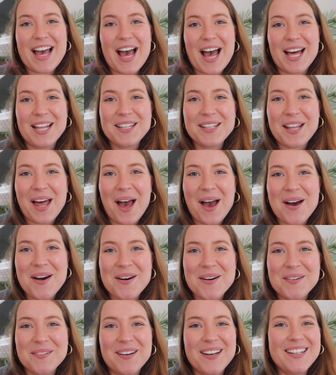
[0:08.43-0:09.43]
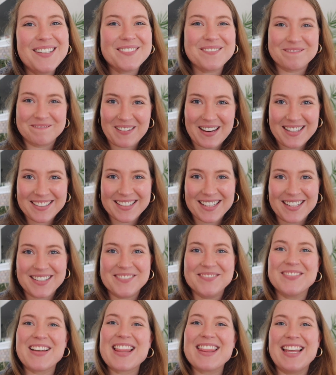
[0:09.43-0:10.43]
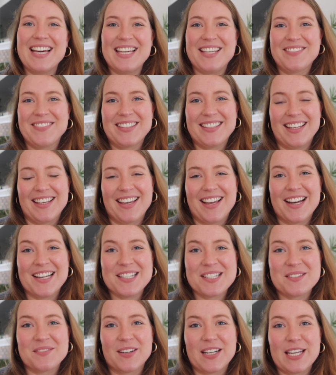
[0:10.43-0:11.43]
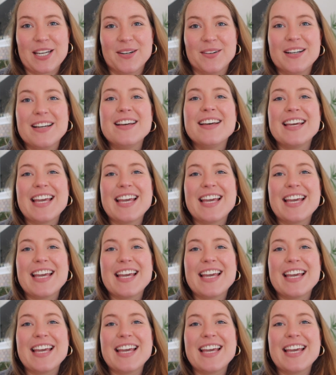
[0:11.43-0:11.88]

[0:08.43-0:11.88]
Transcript: Hello, welcome. Thank you for clicking on this video.